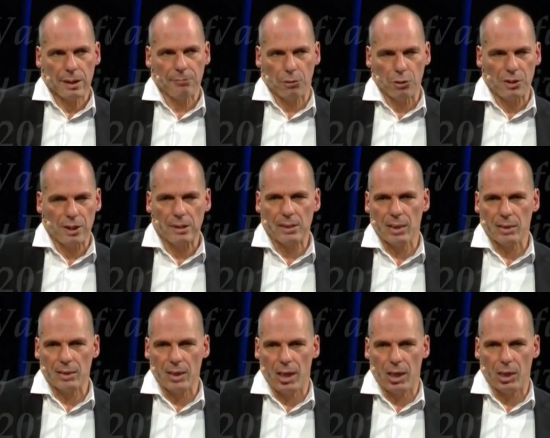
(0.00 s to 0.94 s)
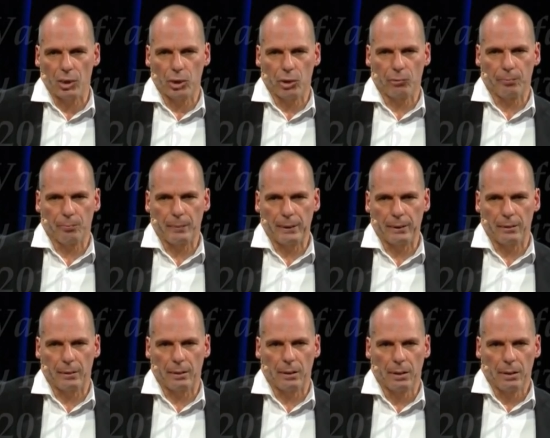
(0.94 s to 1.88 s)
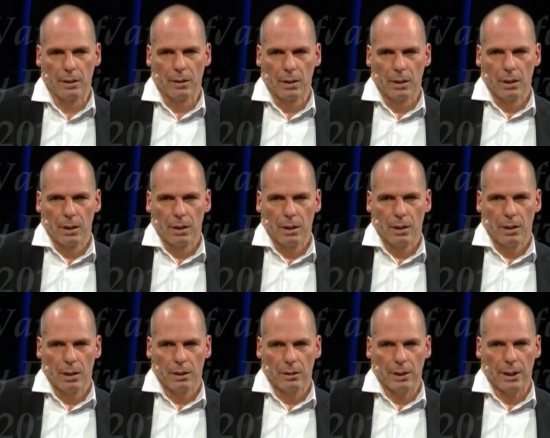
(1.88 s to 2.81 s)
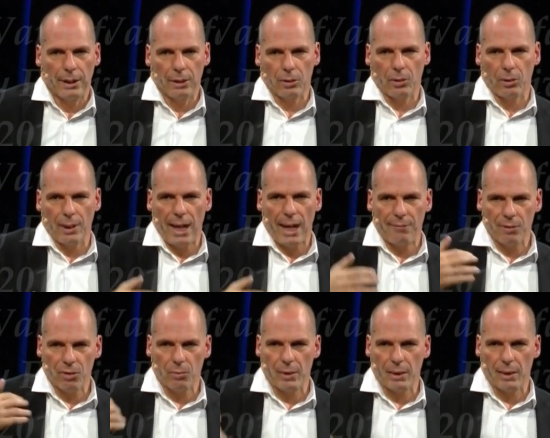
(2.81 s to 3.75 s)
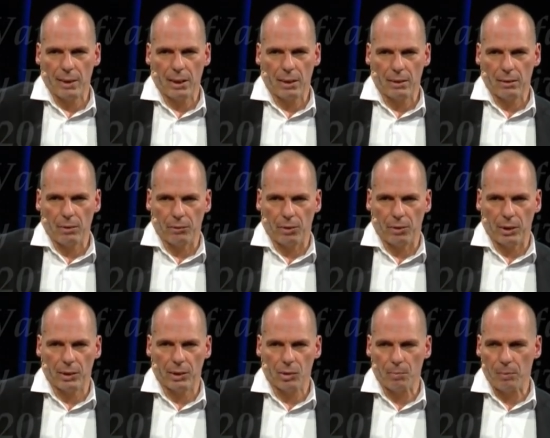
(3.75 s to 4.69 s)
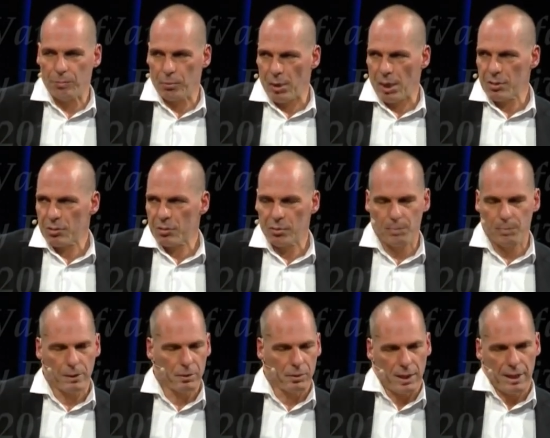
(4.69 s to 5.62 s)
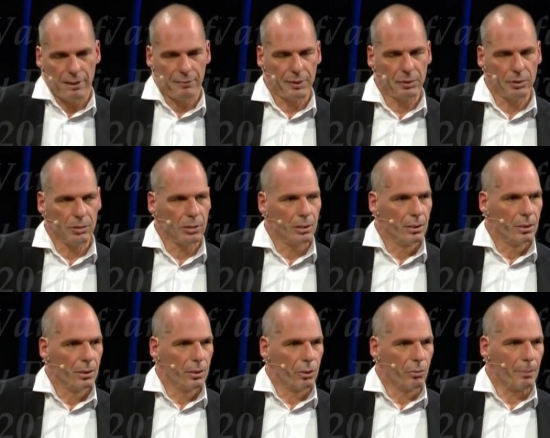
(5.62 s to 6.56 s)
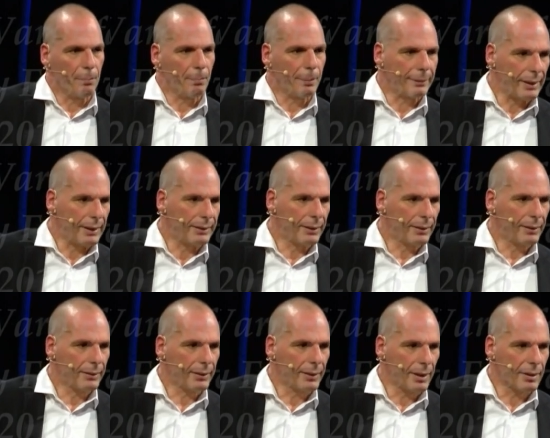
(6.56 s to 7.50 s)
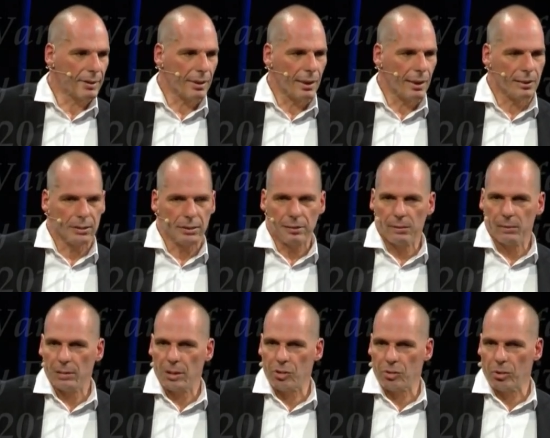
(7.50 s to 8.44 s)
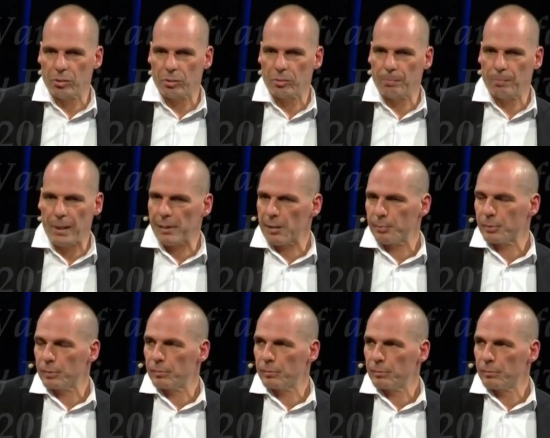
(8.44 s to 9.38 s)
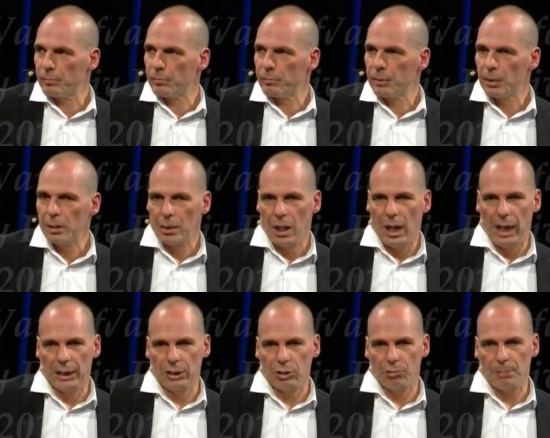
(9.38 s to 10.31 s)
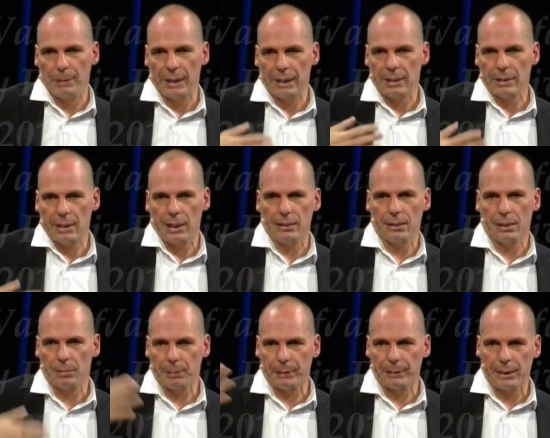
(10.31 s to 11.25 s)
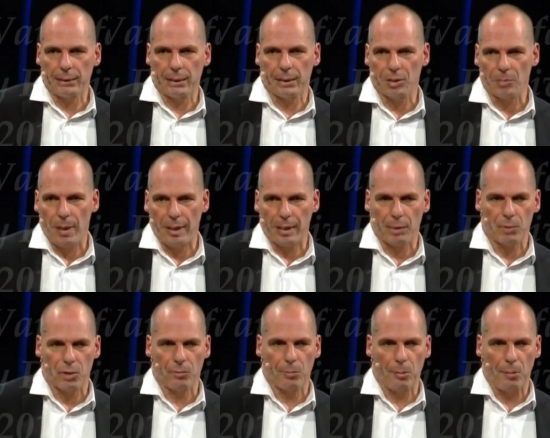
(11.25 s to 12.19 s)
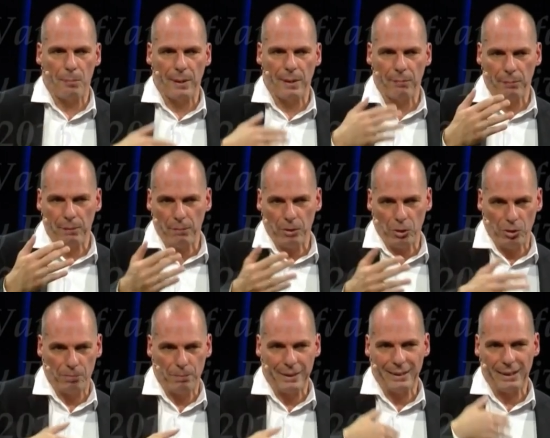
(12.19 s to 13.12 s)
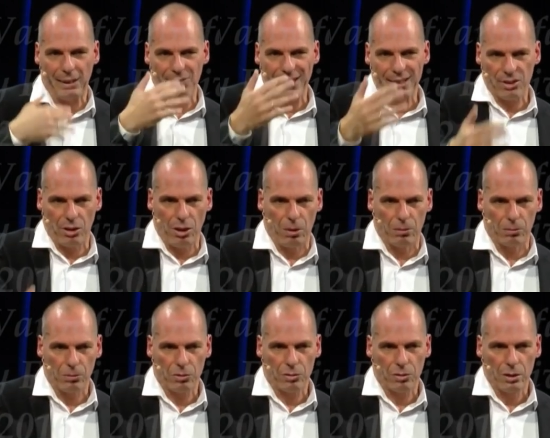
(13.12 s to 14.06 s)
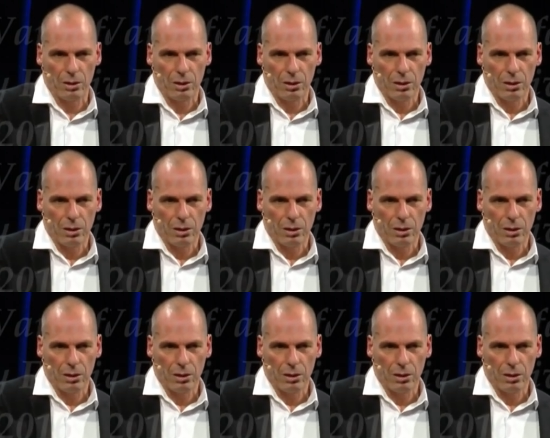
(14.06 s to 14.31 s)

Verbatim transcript: for six years now, you've been in connivance with the Greek authorities before us. You've been conniving, you've been pretending that the Greek state is not bankrupt. And you've been extending and pretending this bankruptcy. You've been giving us loans